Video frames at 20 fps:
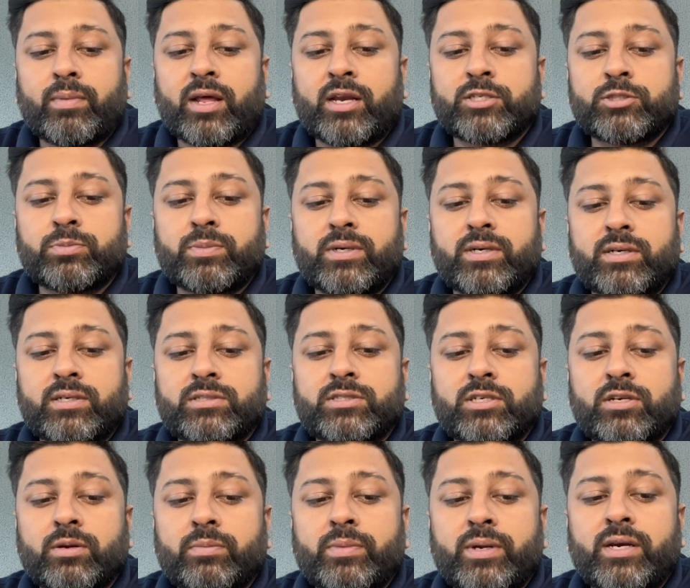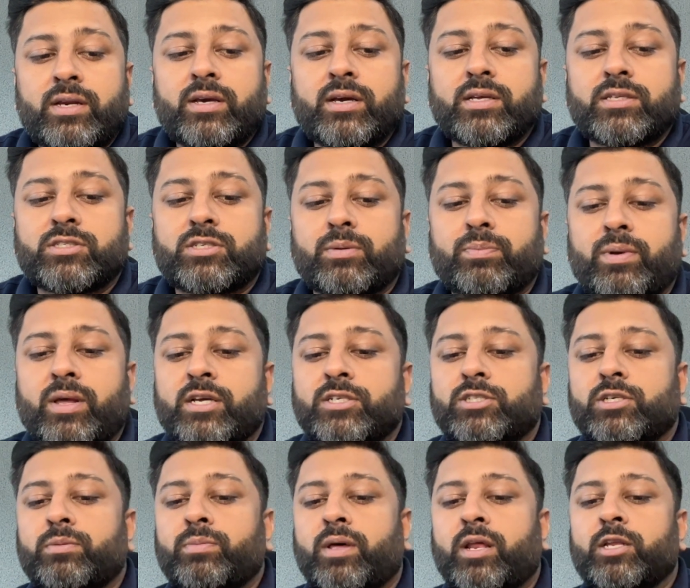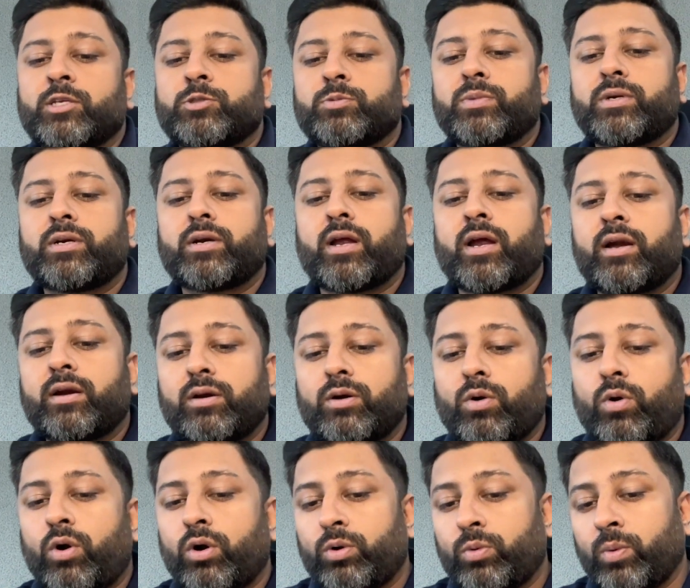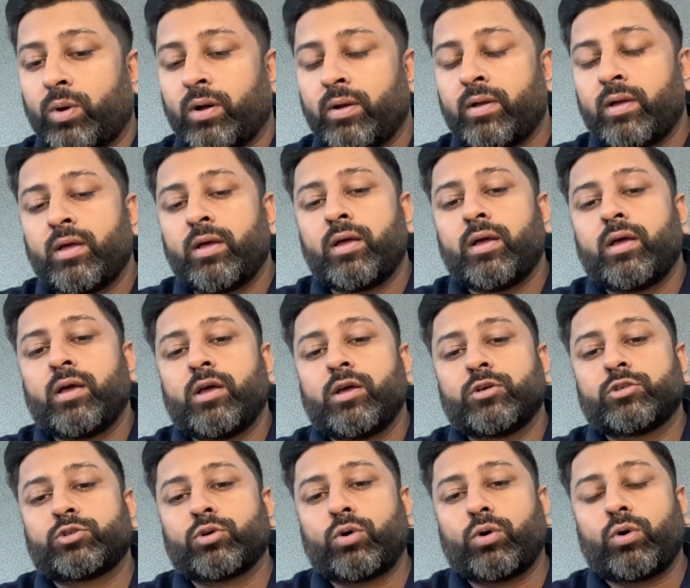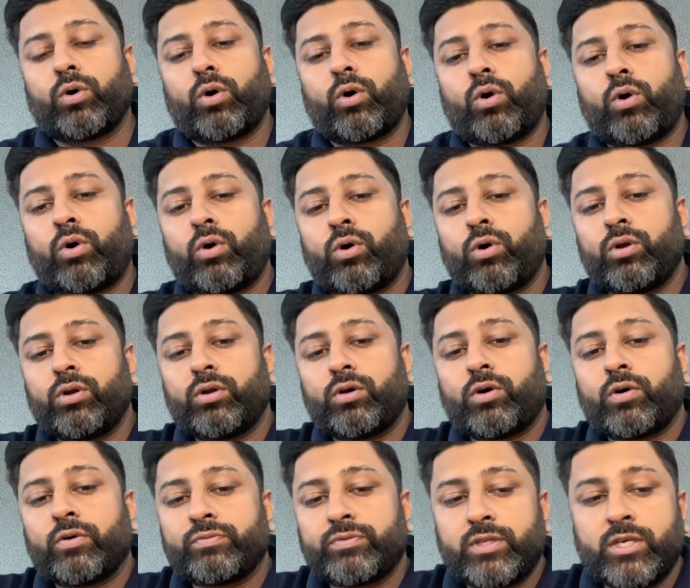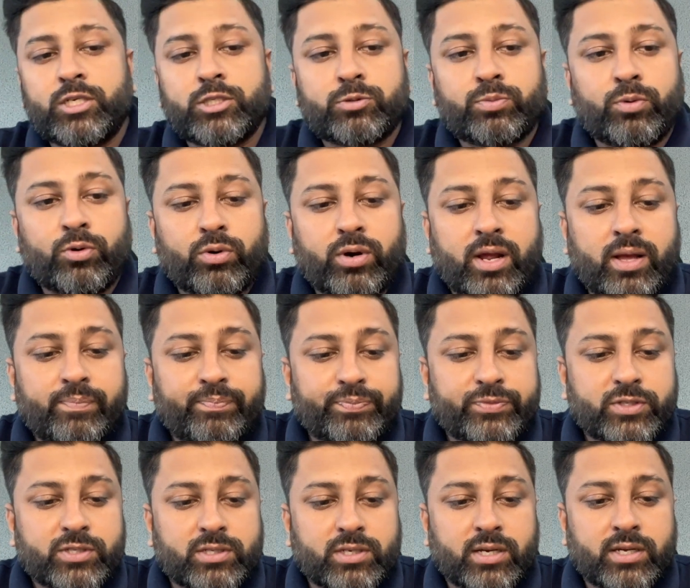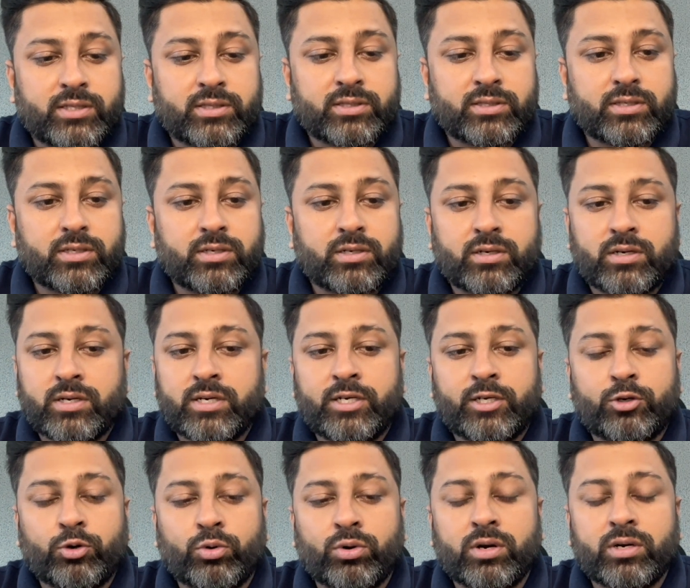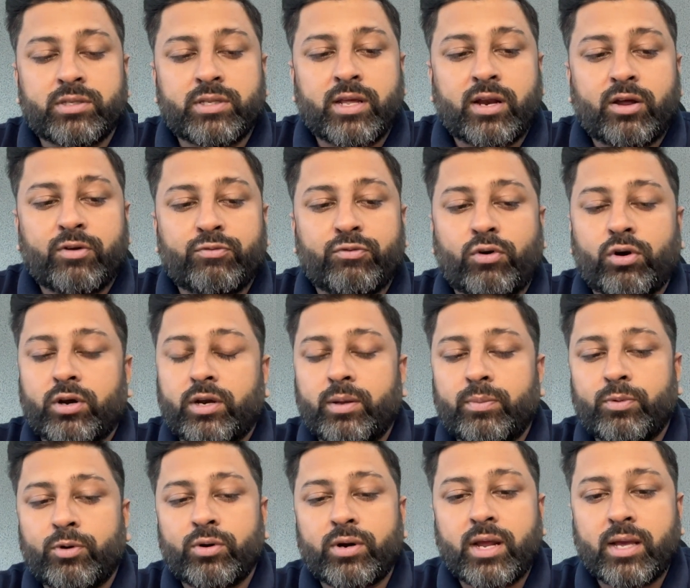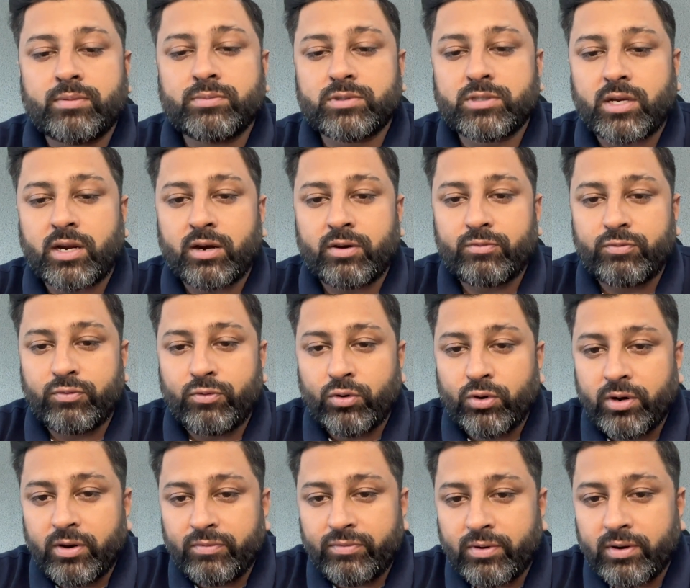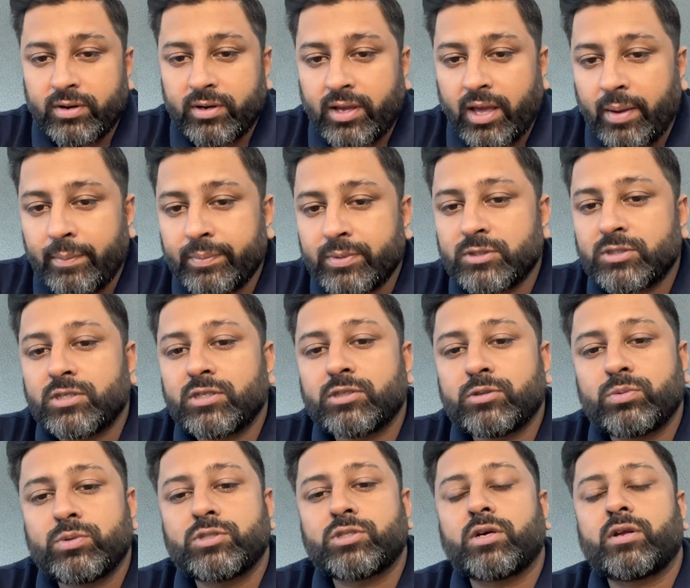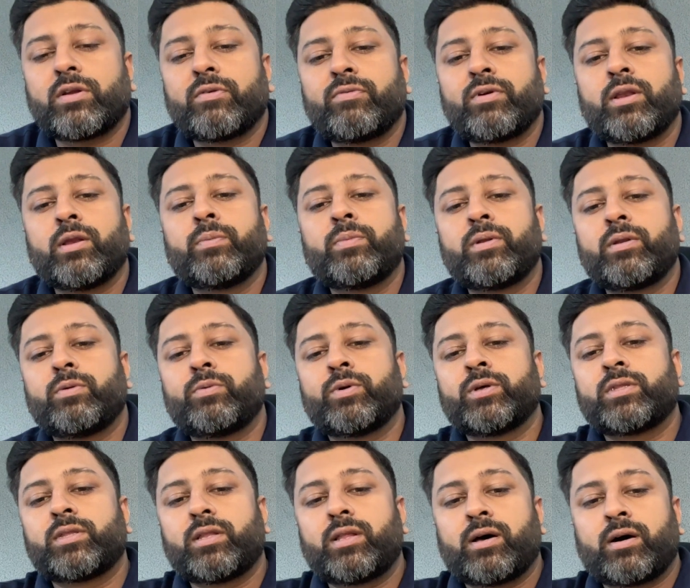Management, Digital Media and Supply Chain Management at Ottawa. So all of these programs, and in total there are 40 programs at 4 different campuses which are available with